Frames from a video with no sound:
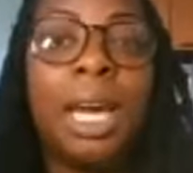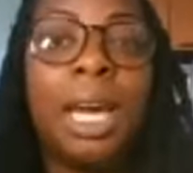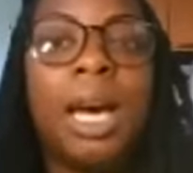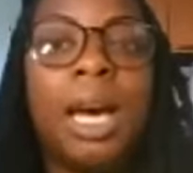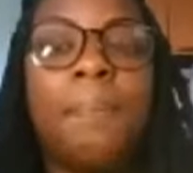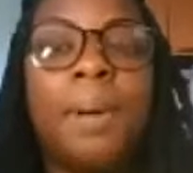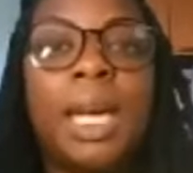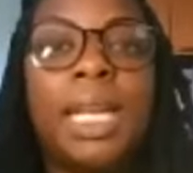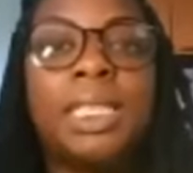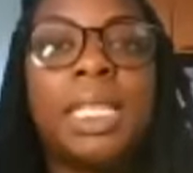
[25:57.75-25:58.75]
um,
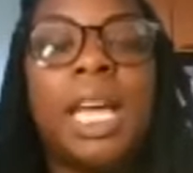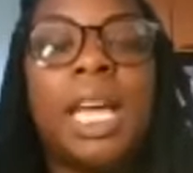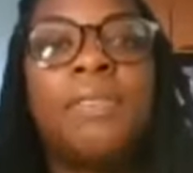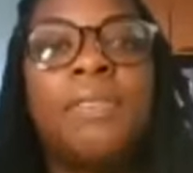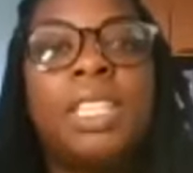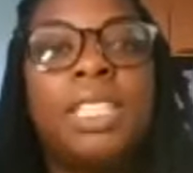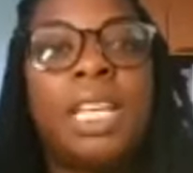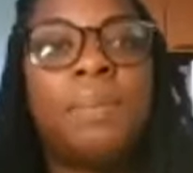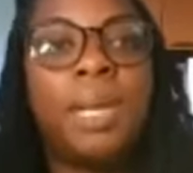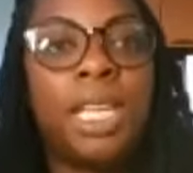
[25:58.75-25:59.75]
but it doesn't have the
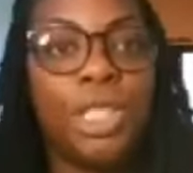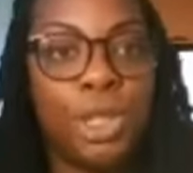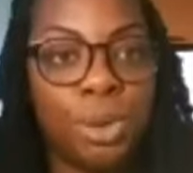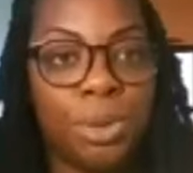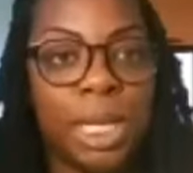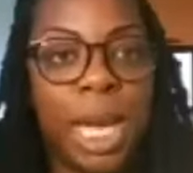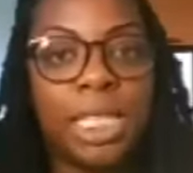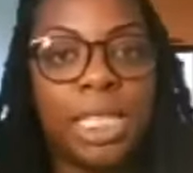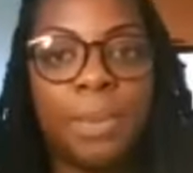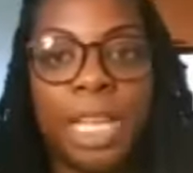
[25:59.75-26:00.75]
same history
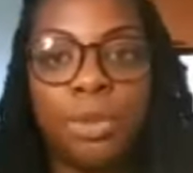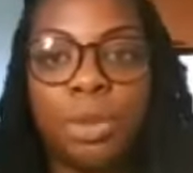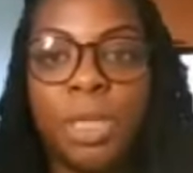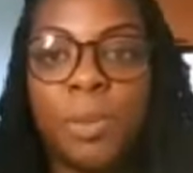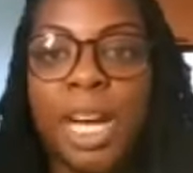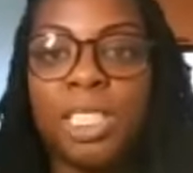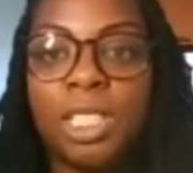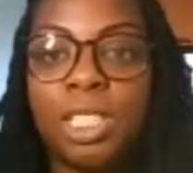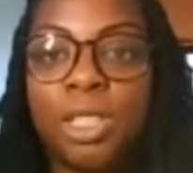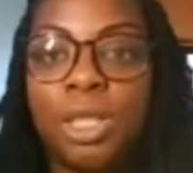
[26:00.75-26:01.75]
as some mindfulness
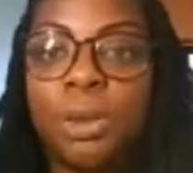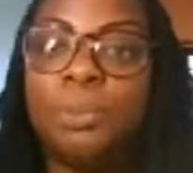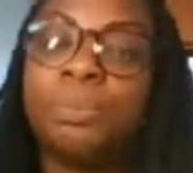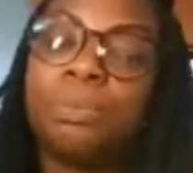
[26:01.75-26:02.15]
practices do.